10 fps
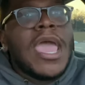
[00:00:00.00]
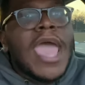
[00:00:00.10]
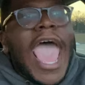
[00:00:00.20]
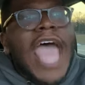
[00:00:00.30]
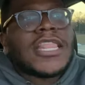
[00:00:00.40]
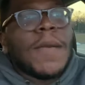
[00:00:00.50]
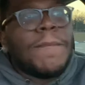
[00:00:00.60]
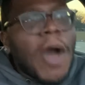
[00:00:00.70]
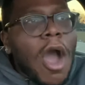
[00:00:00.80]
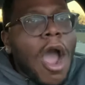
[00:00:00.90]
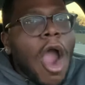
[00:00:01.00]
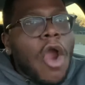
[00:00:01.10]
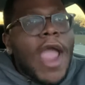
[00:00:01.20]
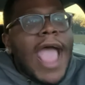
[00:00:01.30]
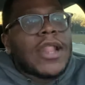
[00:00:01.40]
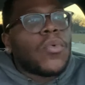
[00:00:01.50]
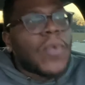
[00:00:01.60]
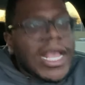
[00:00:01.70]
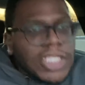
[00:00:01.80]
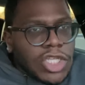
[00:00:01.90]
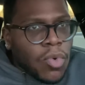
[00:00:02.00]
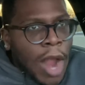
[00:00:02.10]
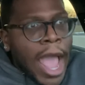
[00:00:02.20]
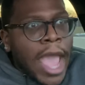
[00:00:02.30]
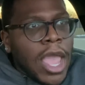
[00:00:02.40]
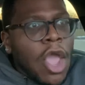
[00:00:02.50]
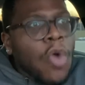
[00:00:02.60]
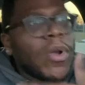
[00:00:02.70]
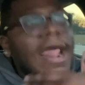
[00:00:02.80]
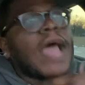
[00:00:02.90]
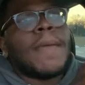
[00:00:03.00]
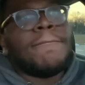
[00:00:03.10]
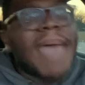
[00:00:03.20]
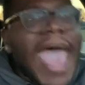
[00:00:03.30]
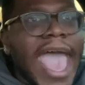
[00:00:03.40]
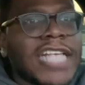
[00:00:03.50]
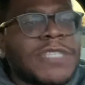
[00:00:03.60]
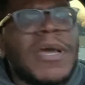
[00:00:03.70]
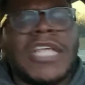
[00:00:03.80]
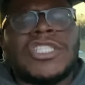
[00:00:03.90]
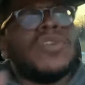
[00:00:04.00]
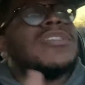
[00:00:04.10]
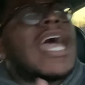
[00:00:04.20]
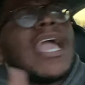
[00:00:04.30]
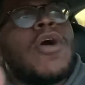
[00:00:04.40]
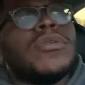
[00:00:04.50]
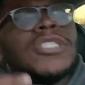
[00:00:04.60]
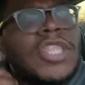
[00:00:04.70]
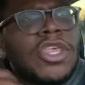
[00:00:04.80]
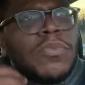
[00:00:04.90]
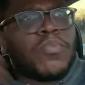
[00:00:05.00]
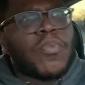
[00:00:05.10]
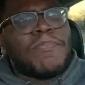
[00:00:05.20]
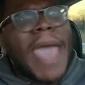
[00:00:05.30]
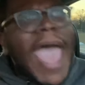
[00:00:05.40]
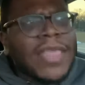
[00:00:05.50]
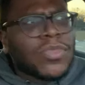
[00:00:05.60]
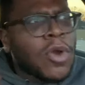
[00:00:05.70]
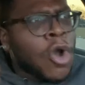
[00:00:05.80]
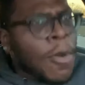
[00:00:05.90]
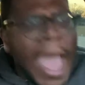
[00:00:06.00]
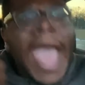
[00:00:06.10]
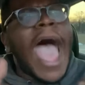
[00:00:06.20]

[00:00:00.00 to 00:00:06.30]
at the bar or at a restaurant without a mask, but as soon as I go to the bathroom,